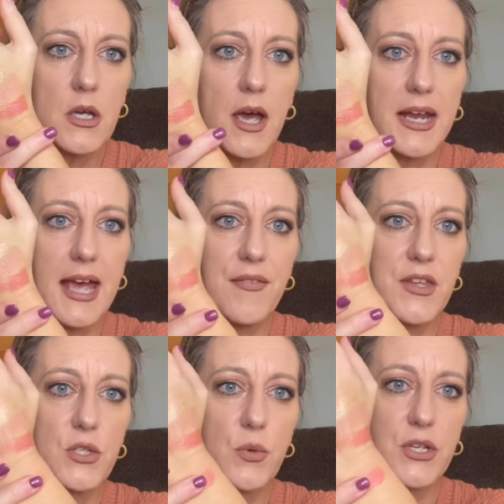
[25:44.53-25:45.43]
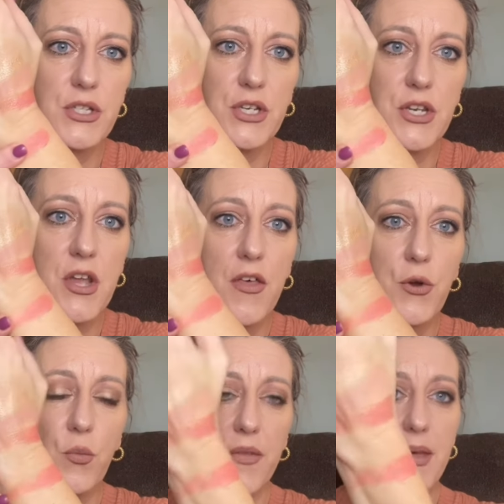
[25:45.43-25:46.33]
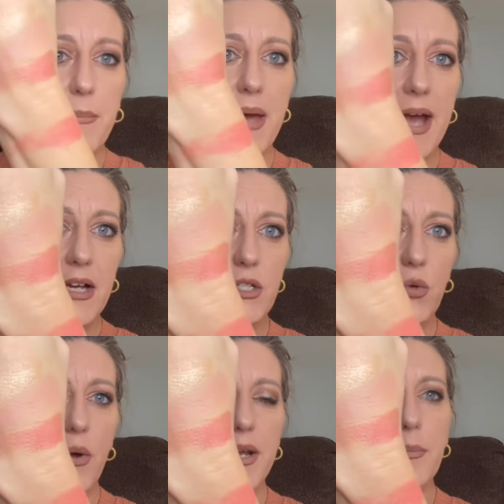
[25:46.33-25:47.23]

Again, this one is another one that packs quite